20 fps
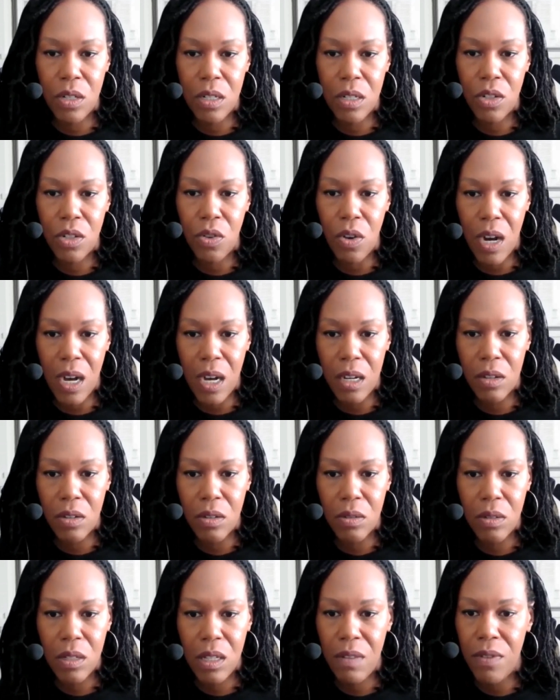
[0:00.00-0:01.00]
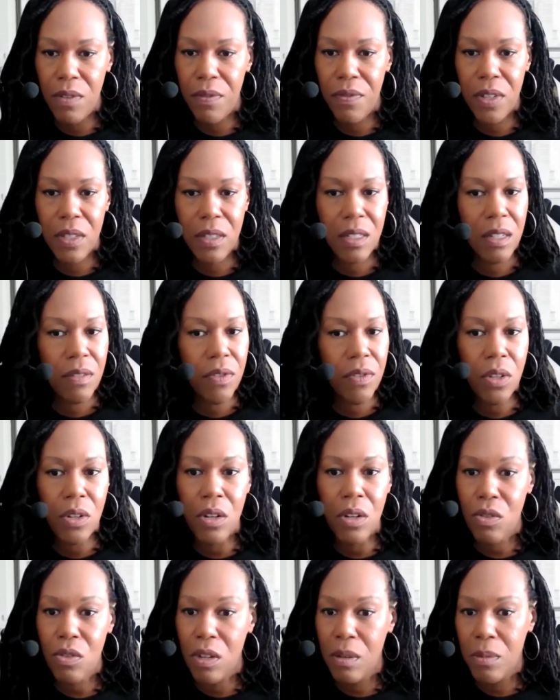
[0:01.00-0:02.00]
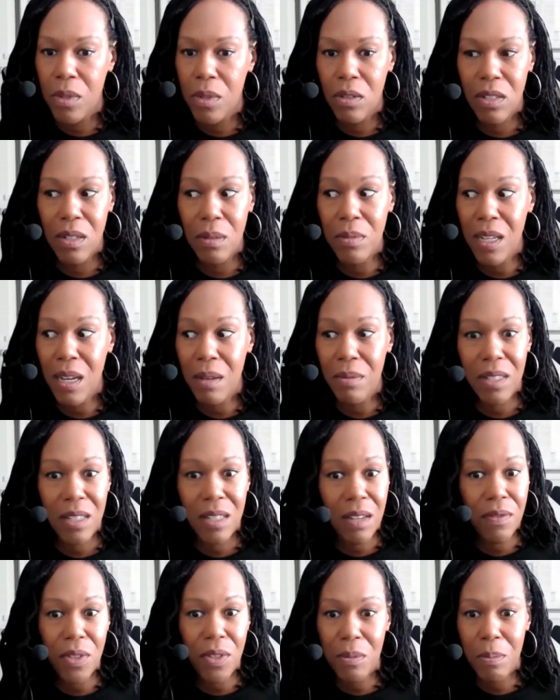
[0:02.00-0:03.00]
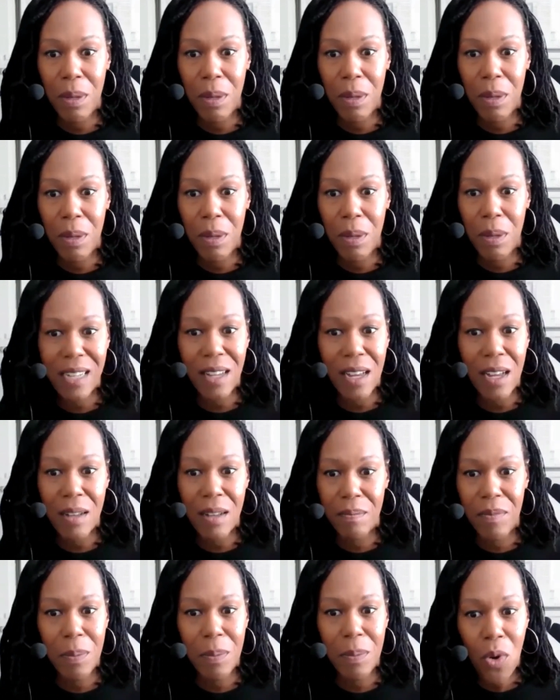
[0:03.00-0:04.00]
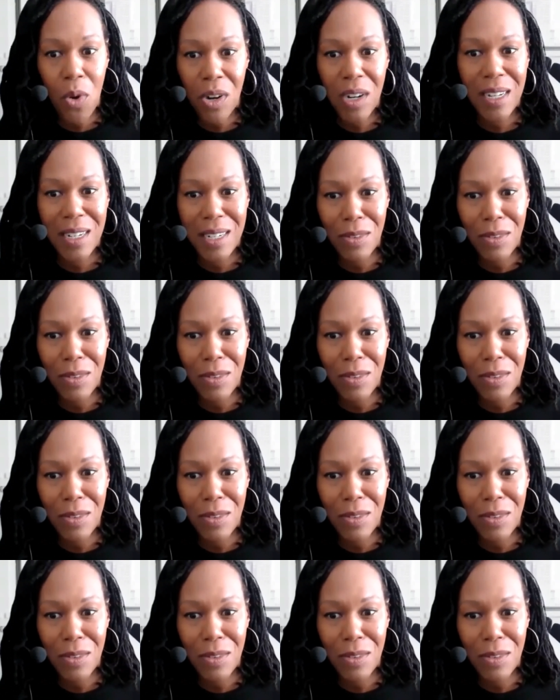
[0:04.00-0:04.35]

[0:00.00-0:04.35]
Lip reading: in a trial, even if it's civil or criminal. Sometimes civil people act up more than